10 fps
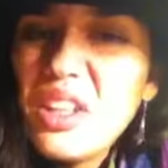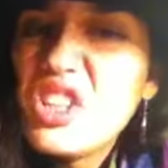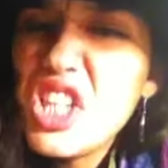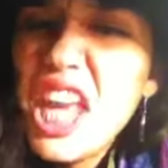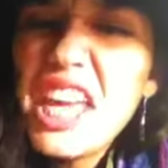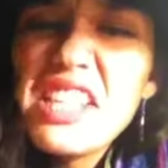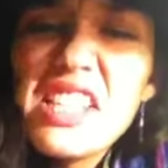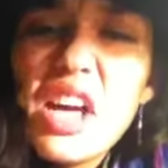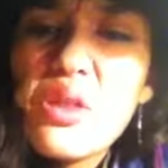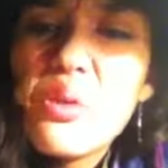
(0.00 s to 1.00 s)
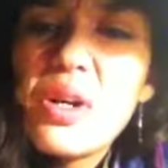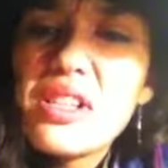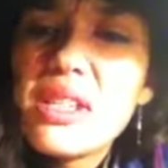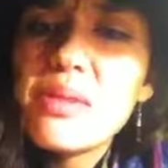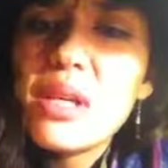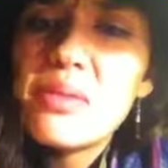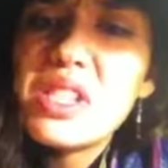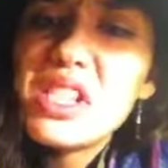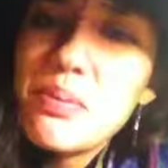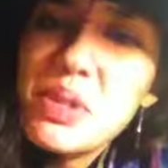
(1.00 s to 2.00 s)
She hated how the world
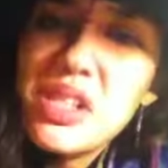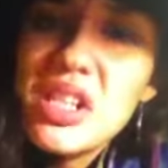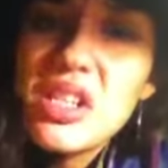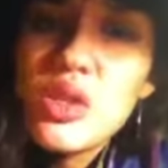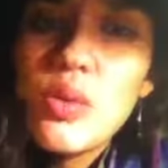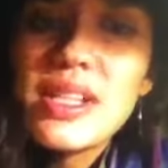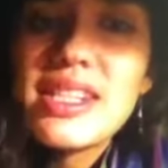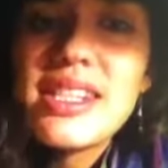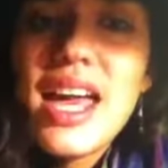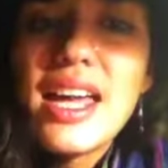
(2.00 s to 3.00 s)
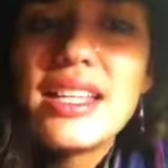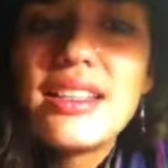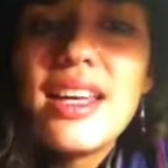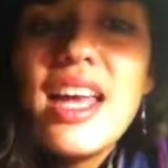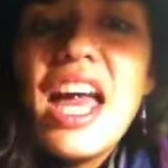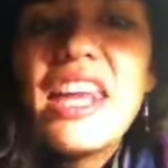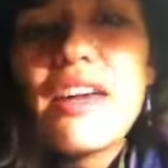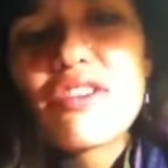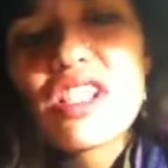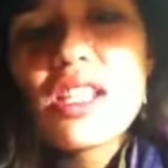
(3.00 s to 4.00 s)
sometimes tipped to one side, and
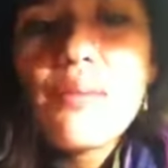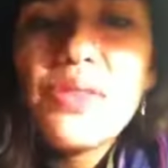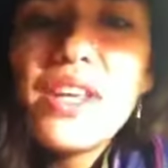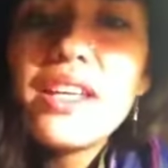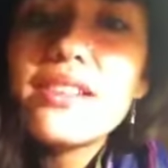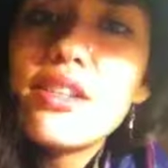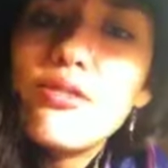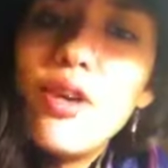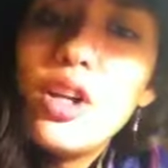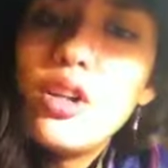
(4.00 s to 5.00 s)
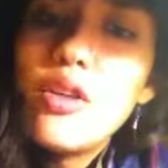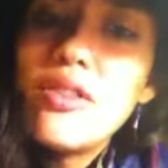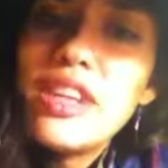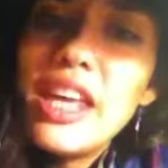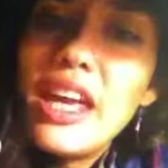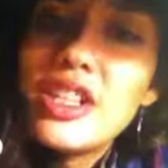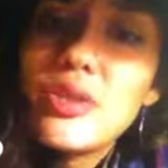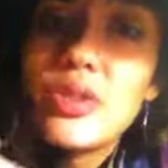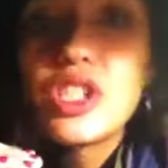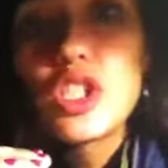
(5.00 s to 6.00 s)
after some things had fallen over the edge,
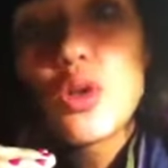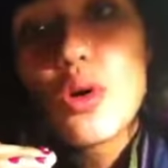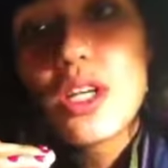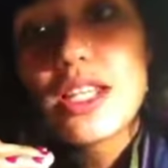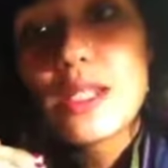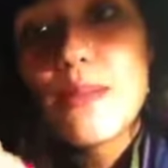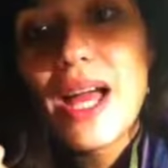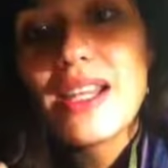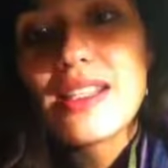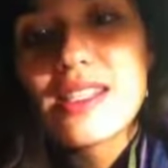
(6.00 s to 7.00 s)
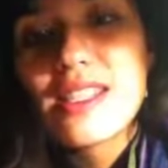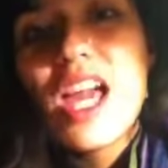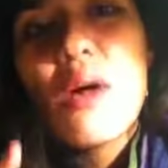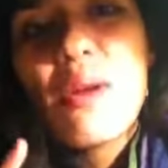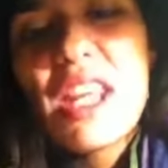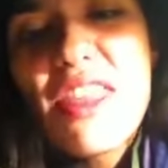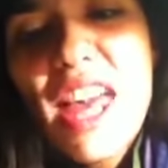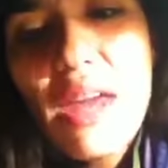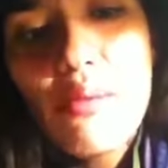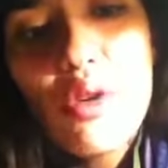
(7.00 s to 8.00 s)
it restored its balance. But in
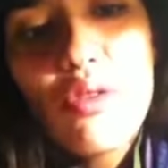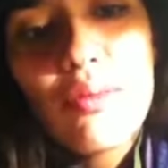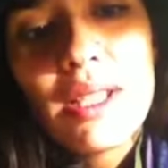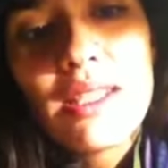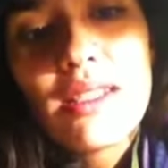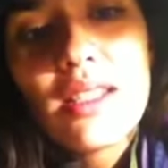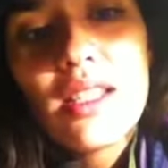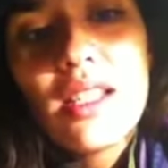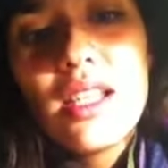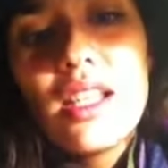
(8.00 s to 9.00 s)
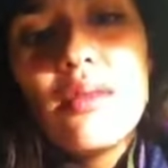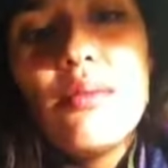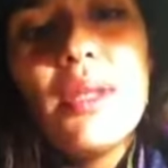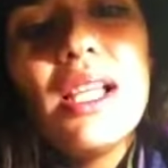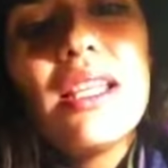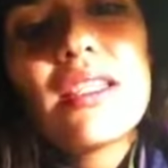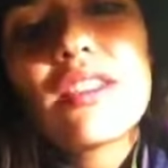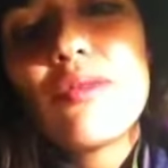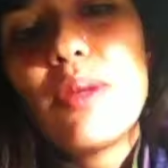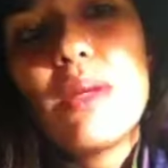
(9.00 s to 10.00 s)
that movement,
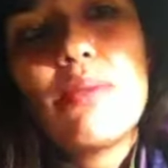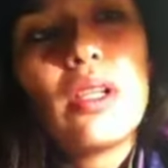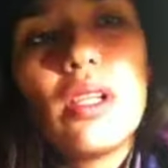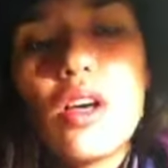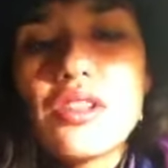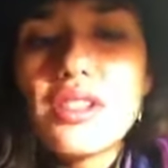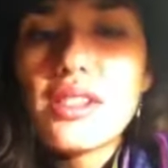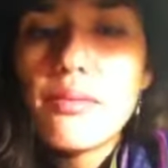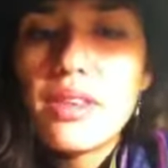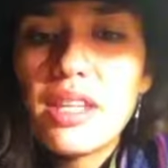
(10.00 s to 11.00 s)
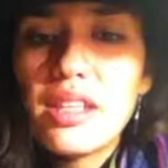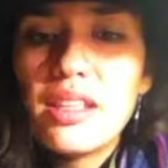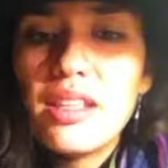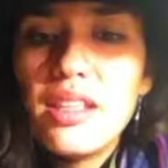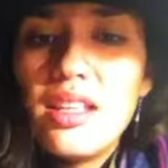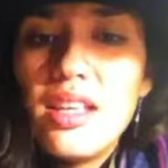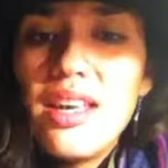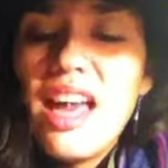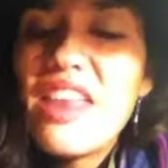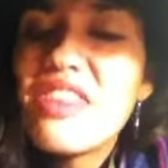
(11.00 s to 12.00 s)
millions of people lost something.
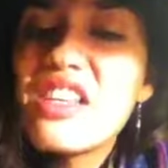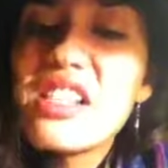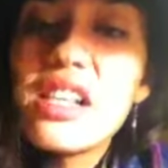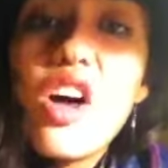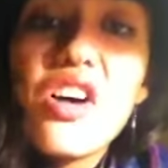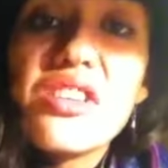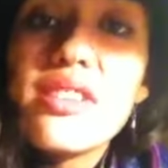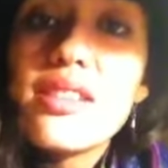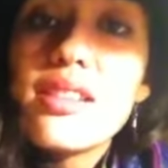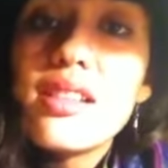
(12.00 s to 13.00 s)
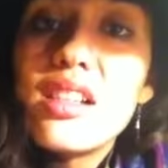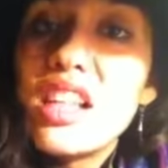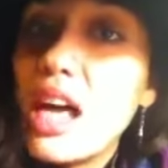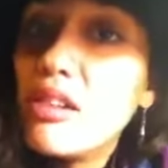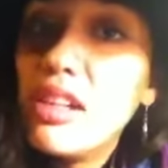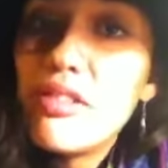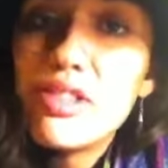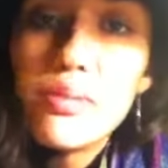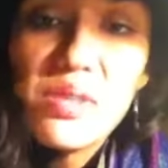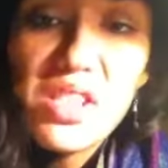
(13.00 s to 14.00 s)
And this loss now
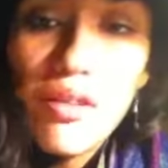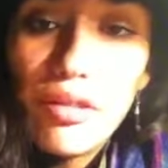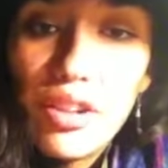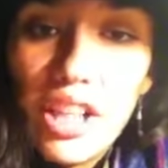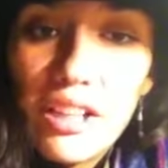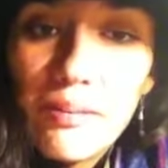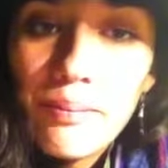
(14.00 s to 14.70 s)
left them suffering.